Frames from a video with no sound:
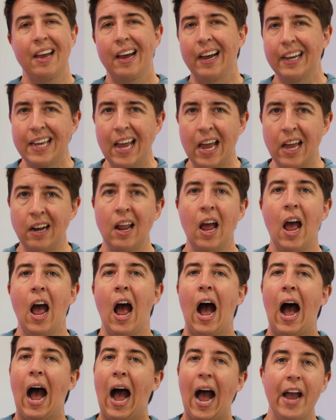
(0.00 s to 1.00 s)
Again,
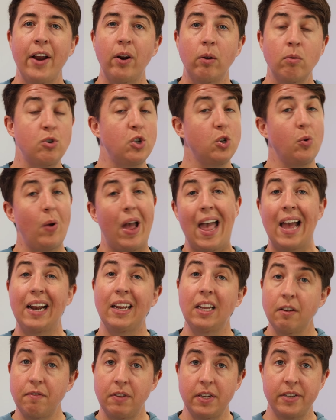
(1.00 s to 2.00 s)
I don't do
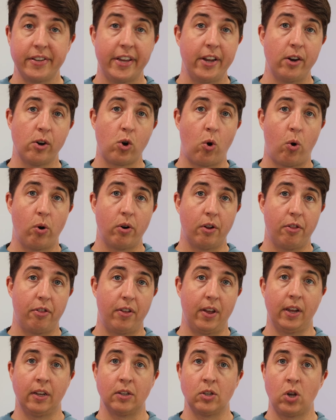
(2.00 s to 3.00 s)
any of these Gear Corner
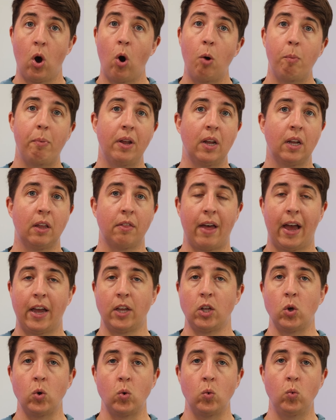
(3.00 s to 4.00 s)
things hoping
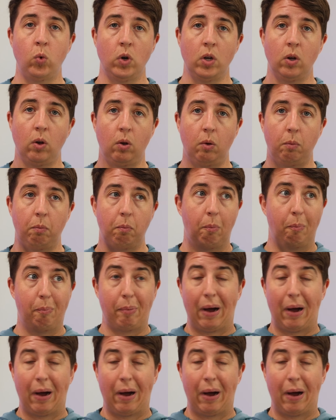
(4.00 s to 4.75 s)
that you will